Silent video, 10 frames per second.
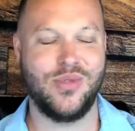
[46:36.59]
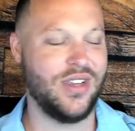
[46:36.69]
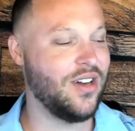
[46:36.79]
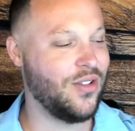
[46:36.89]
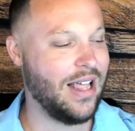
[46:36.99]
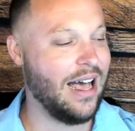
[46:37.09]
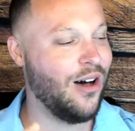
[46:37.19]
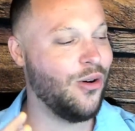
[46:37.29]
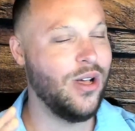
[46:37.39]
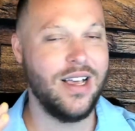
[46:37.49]
and
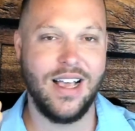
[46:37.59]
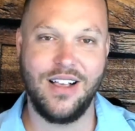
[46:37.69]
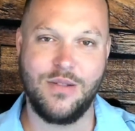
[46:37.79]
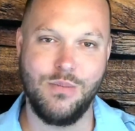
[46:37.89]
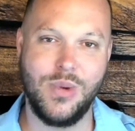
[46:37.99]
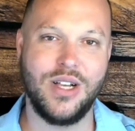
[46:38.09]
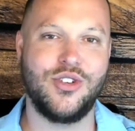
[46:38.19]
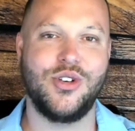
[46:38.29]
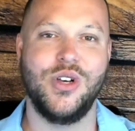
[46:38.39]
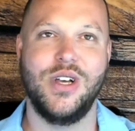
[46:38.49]
allow as much